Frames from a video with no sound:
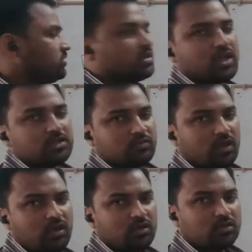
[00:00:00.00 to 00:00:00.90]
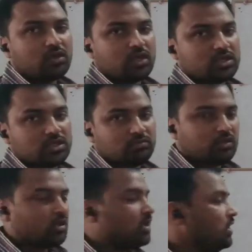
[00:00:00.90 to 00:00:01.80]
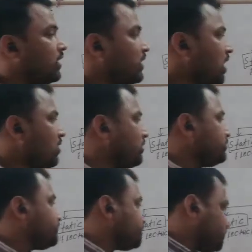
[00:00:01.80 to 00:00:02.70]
charge will conserve. Now